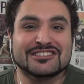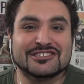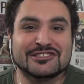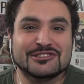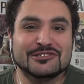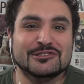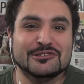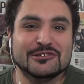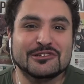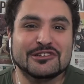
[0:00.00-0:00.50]

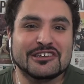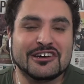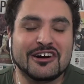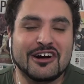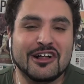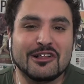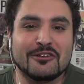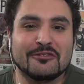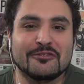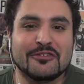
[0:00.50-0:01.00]
to the
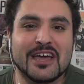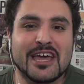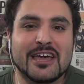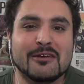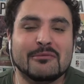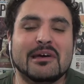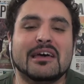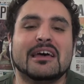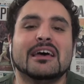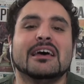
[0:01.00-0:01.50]
Hall of
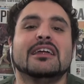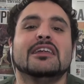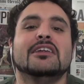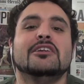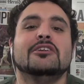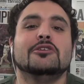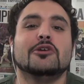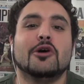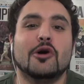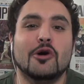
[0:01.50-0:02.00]
Fame,
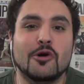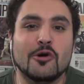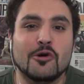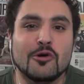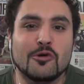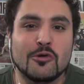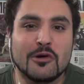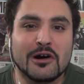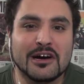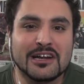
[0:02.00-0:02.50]
and
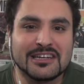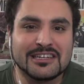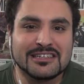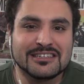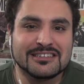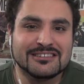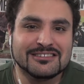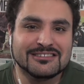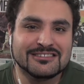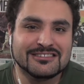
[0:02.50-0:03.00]
no one
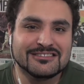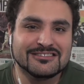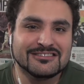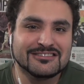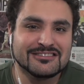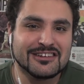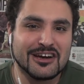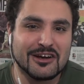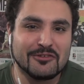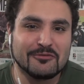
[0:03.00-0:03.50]

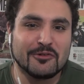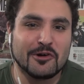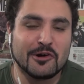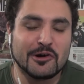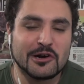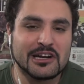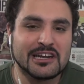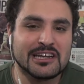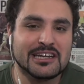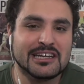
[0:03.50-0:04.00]
got
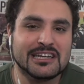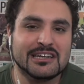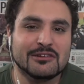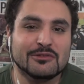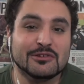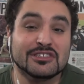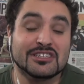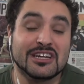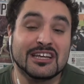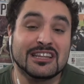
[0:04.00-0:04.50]
voted in,
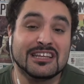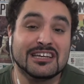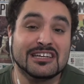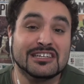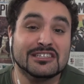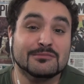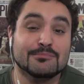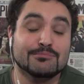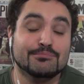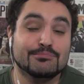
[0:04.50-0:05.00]
which I think
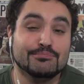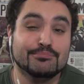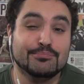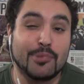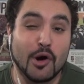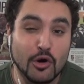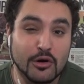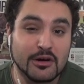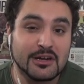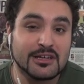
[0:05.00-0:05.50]
is
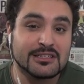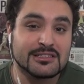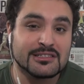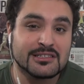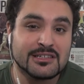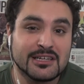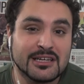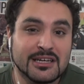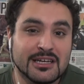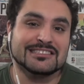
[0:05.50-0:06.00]
bogus.
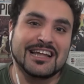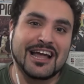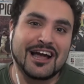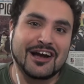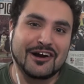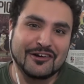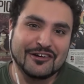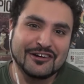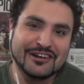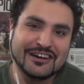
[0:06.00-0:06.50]

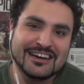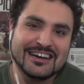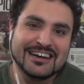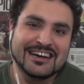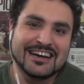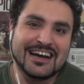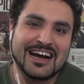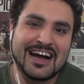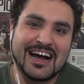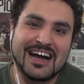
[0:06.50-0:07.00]
Now,
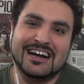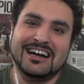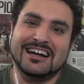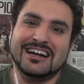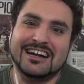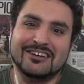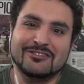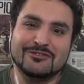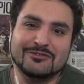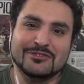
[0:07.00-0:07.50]

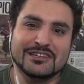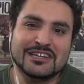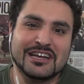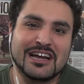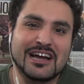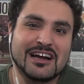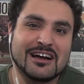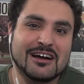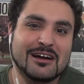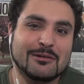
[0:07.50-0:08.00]

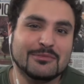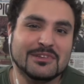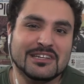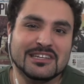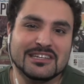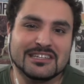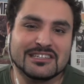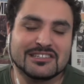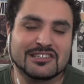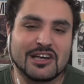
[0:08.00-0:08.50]

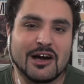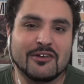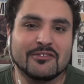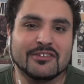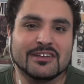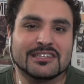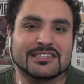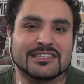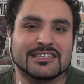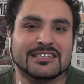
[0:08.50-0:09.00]
it's
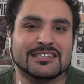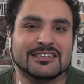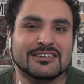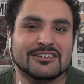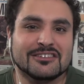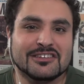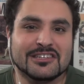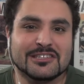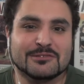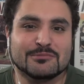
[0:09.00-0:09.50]
obvious that
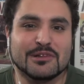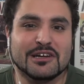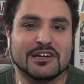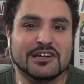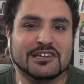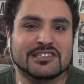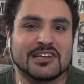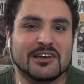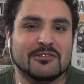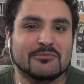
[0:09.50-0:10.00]
these
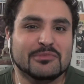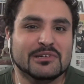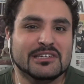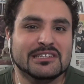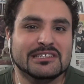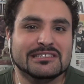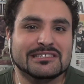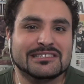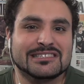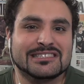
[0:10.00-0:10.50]
players have
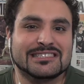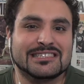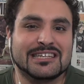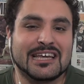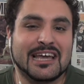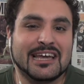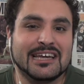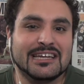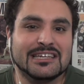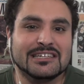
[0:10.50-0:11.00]
been
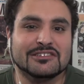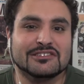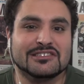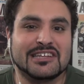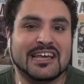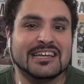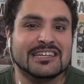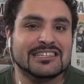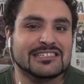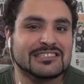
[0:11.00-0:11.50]
stained or
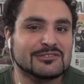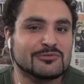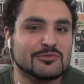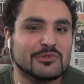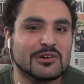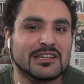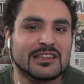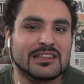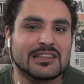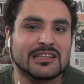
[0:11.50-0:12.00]
tainted
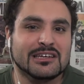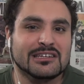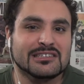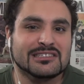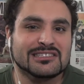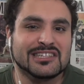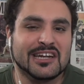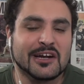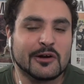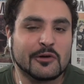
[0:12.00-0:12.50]
with
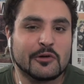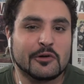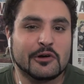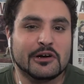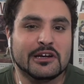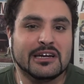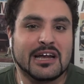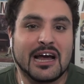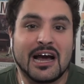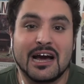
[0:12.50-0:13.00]

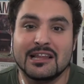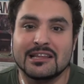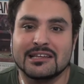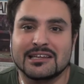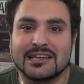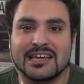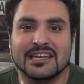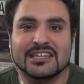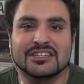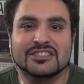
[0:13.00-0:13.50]
steroid
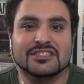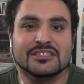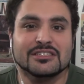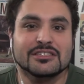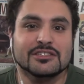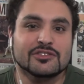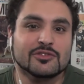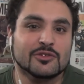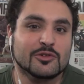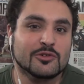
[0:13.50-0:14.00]

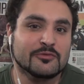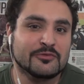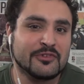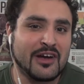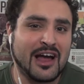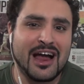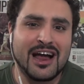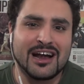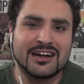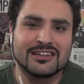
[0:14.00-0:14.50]
allegations or
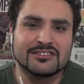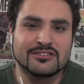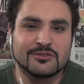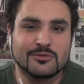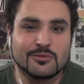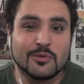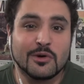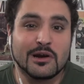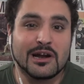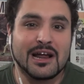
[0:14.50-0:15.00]
facts
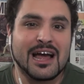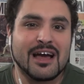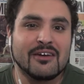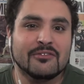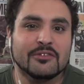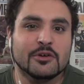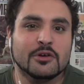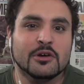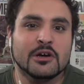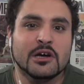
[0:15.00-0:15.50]
or what
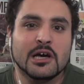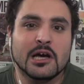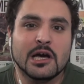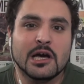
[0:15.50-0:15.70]
have you.